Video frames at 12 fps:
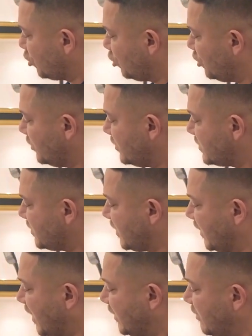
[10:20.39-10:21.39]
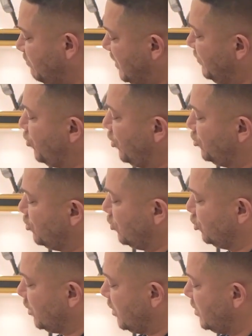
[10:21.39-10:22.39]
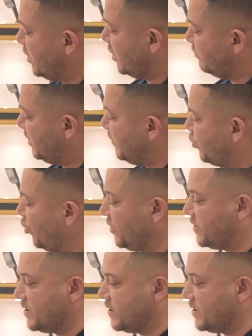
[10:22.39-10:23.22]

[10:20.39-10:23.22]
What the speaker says: the live scan, now it's time for pinpointer mode.